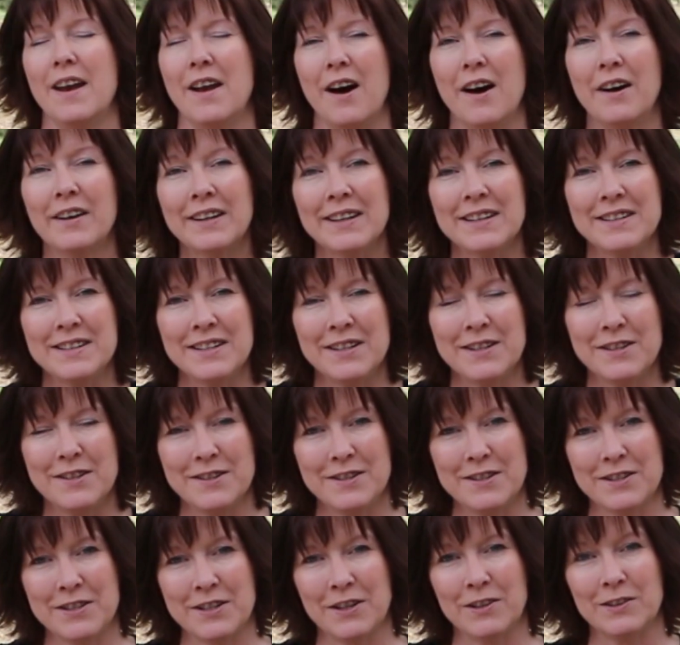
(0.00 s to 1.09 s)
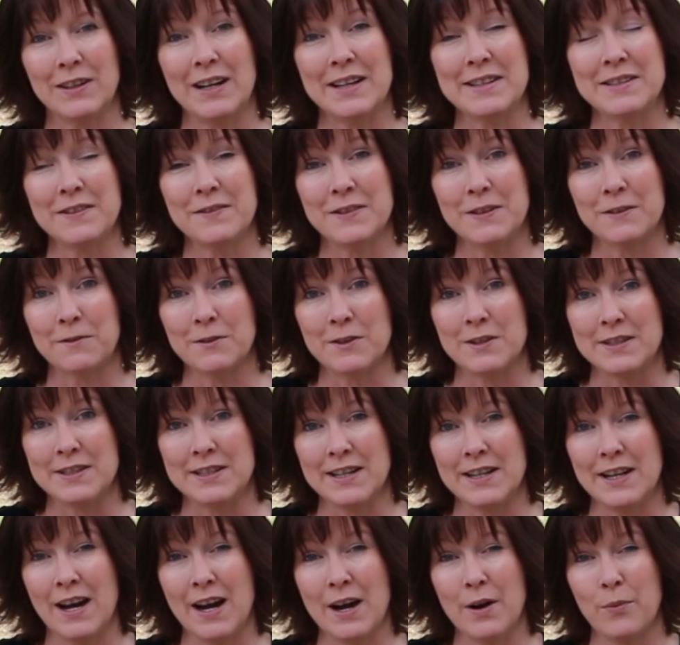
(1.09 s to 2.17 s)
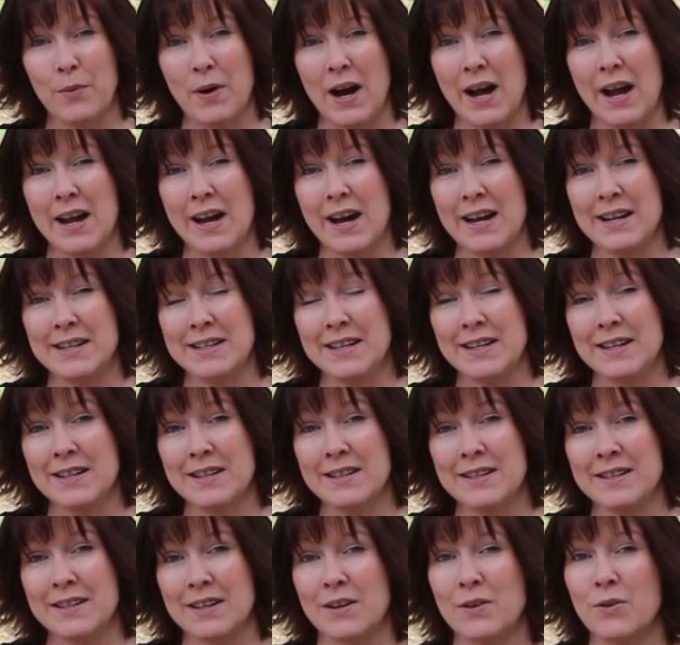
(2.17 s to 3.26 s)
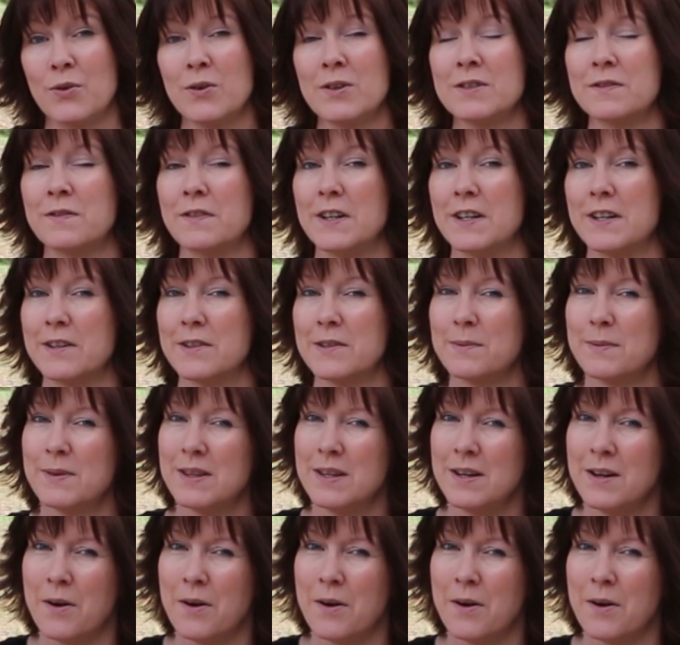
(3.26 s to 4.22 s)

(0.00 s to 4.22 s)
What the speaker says: and I'll continue to share lots of different DIY ideas and horse videos with